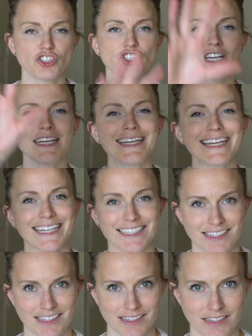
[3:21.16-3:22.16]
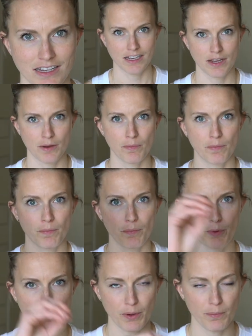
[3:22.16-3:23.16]
Genius.
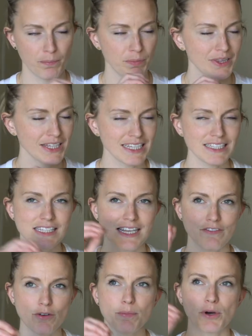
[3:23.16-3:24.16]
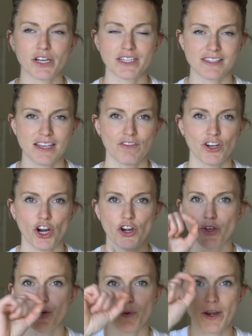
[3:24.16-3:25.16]
Please give a book instead of a card.
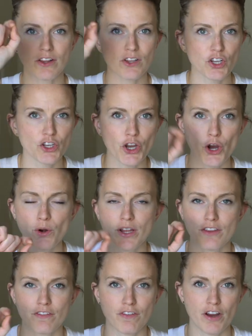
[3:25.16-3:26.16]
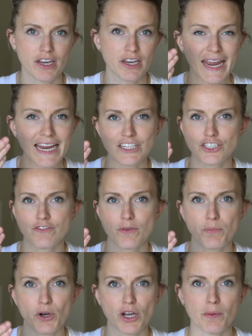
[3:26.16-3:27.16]
You can write a little note in the front page of the
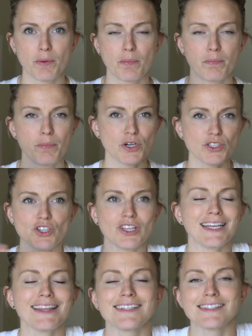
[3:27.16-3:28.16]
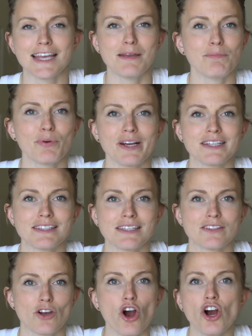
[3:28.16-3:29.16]
book, but books are like the same price
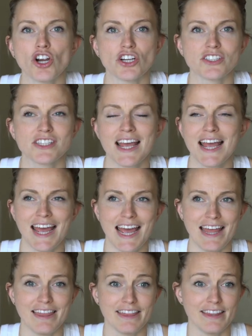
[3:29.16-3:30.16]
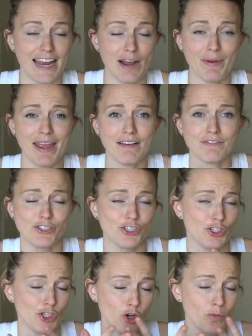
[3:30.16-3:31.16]
as cards. And now we have
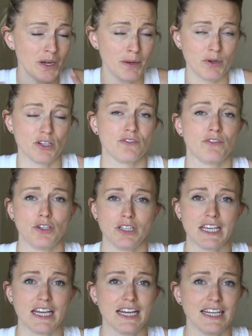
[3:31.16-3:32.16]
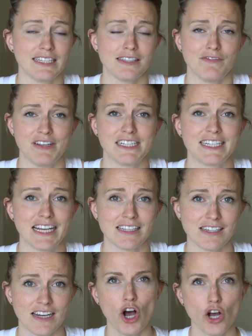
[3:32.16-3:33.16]
so many books for Aaliyah, it's
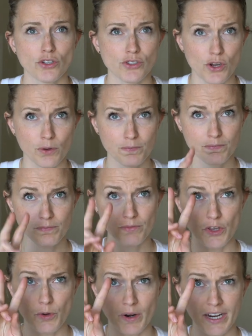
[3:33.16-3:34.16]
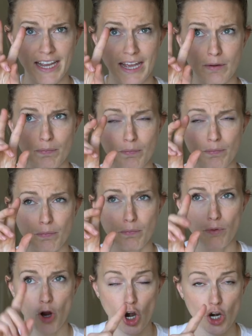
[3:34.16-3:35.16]
fantastic. Also, you want to get
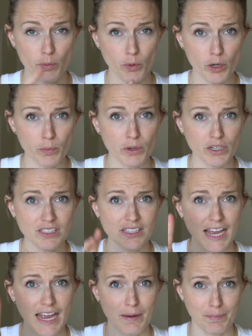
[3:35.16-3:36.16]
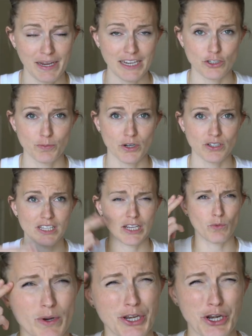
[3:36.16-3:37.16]
cardboard books and page books.
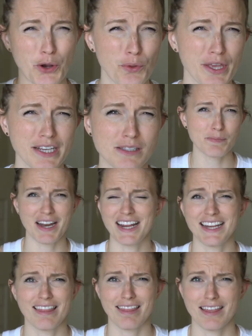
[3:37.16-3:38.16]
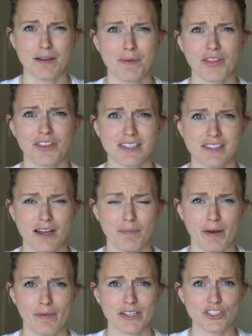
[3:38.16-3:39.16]
Like, we know this, but I didn't think about this on
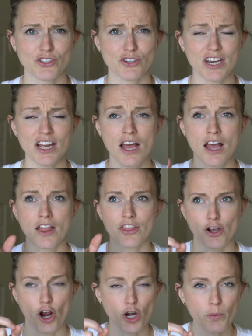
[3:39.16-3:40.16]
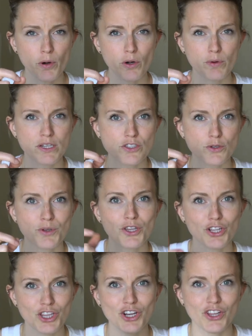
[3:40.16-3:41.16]
my registry. The cardboard ones are when
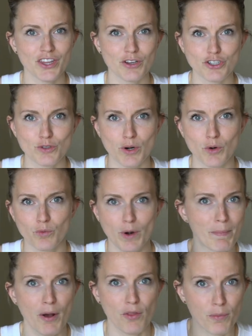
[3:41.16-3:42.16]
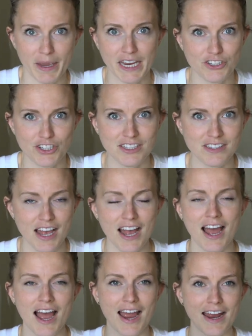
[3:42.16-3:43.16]
they're little and they just want to rip all the pages.
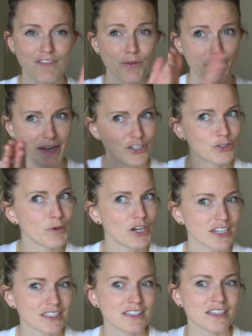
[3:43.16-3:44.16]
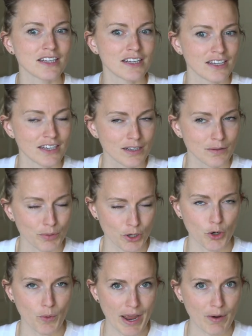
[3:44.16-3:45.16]
I have the page books
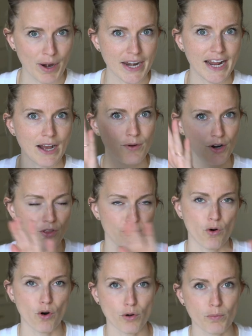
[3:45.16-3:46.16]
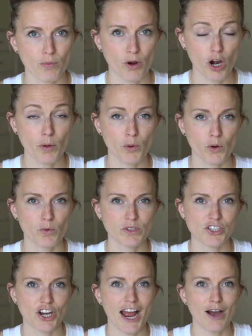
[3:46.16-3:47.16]
put away right now and all the cord cardboard
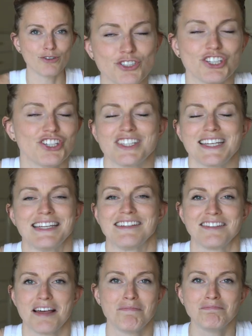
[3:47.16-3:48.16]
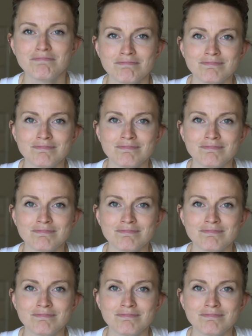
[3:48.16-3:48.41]
ones are out and she just eats them.